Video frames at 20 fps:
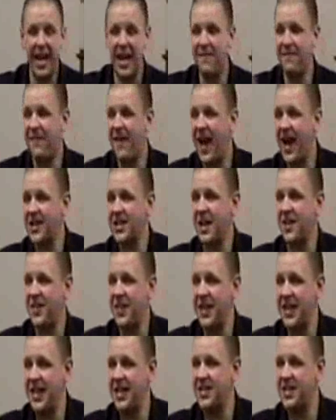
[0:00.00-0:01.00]
In fact, I
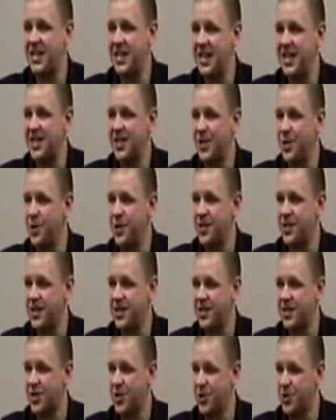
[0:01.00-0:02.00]
think in C.S.
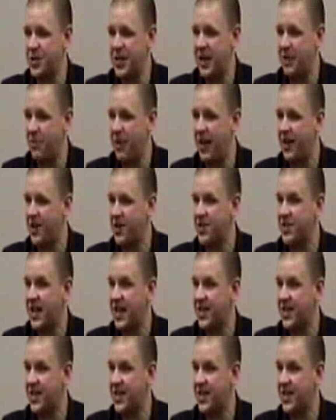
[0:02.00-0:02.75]
Lewis's Screwtape Letters,